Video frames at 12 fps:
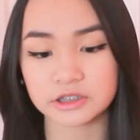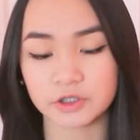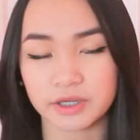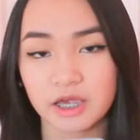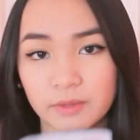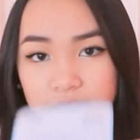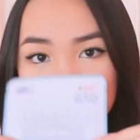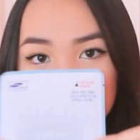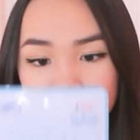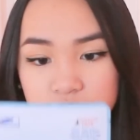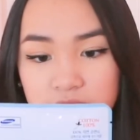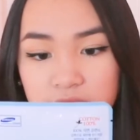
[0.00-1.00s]
so I can't wait to
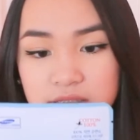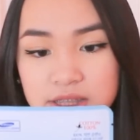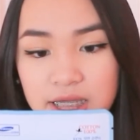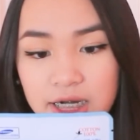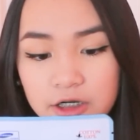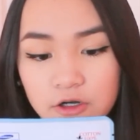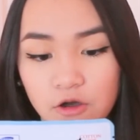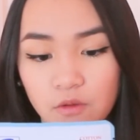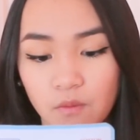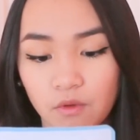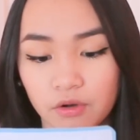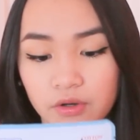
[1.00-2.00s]
use this, and I know
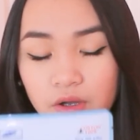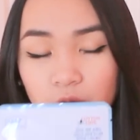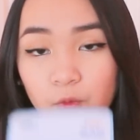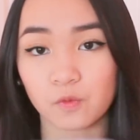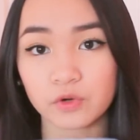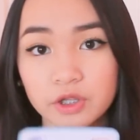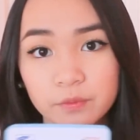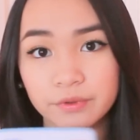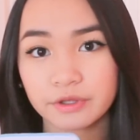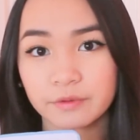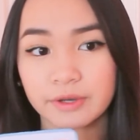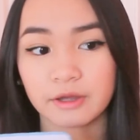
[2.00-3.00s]
it'll work really,
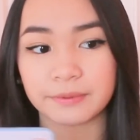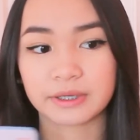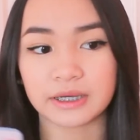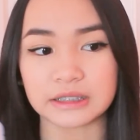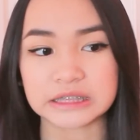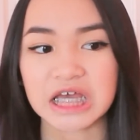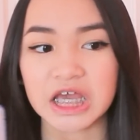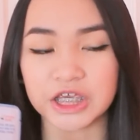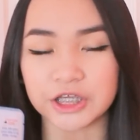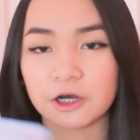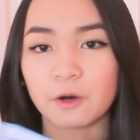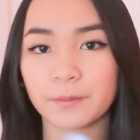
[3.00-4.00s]
really well because,
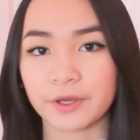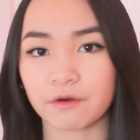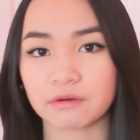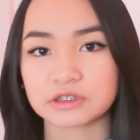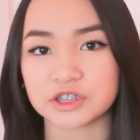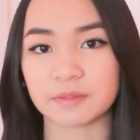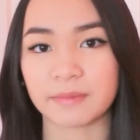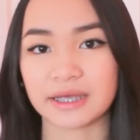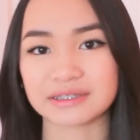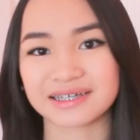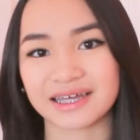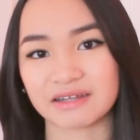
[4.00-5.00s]
you know, milk sheet
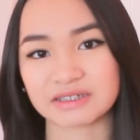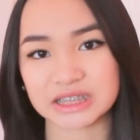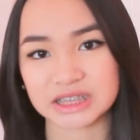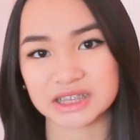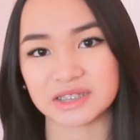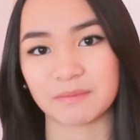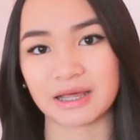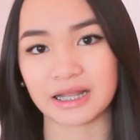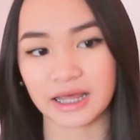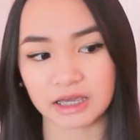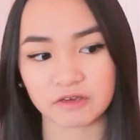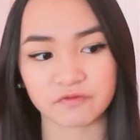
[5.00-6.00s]
mask kind of just my
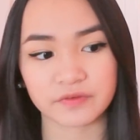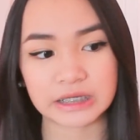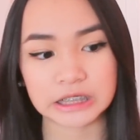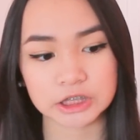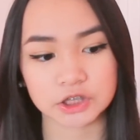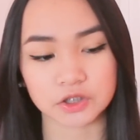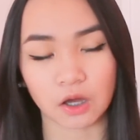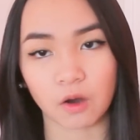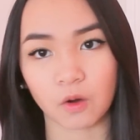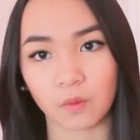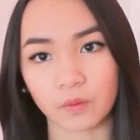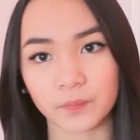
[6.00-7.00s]
life.
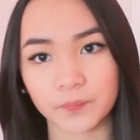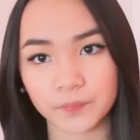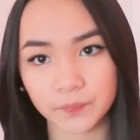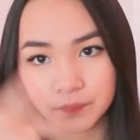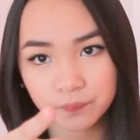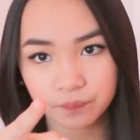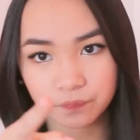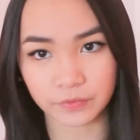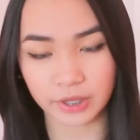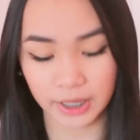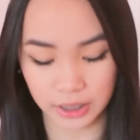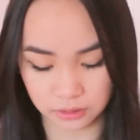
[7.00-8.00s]
So
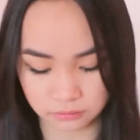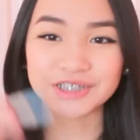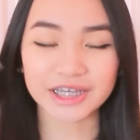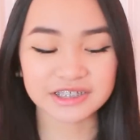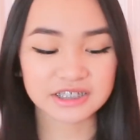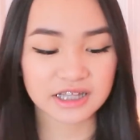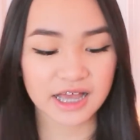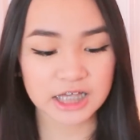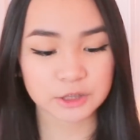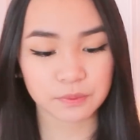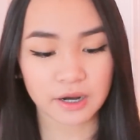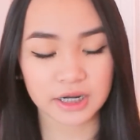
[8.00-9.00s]
yeah. Second to
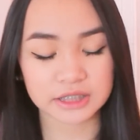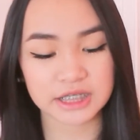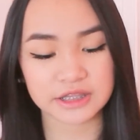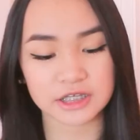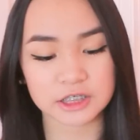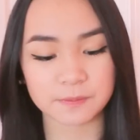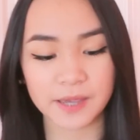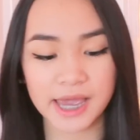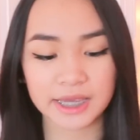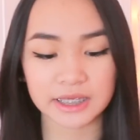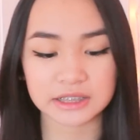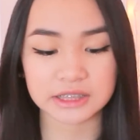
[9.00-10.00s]
last product in this
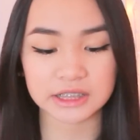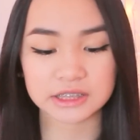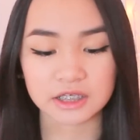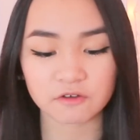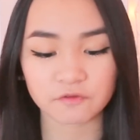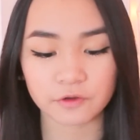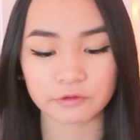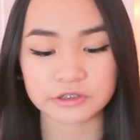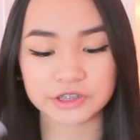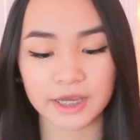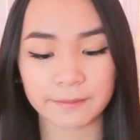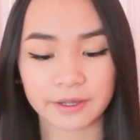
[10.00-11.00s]
bag is the Skin Food
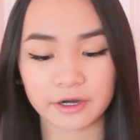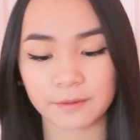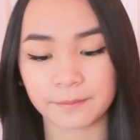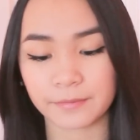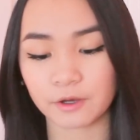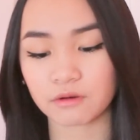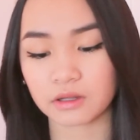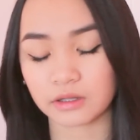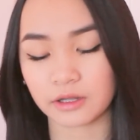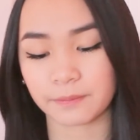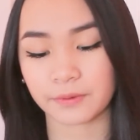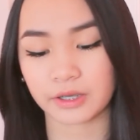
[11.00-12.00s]
Shea Butter Milk Lip